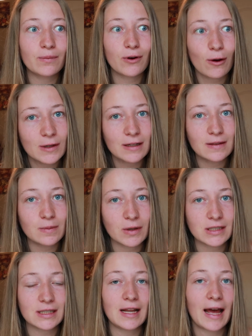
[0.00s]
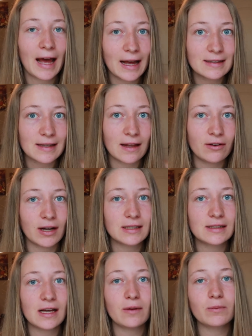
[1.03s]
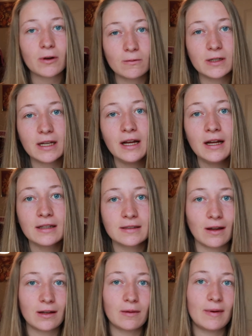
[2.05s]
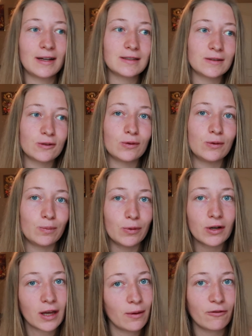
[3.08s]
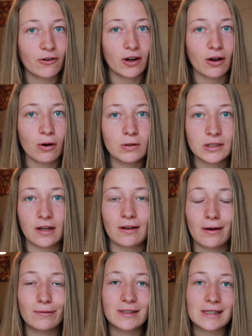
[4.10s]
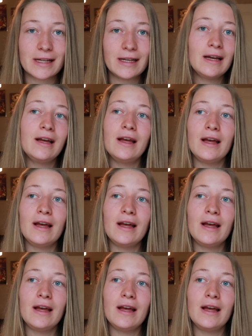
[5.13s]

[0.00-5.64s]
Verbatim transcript: probably this person has anorexia, probably it's not the best to book him for coaching, obviously.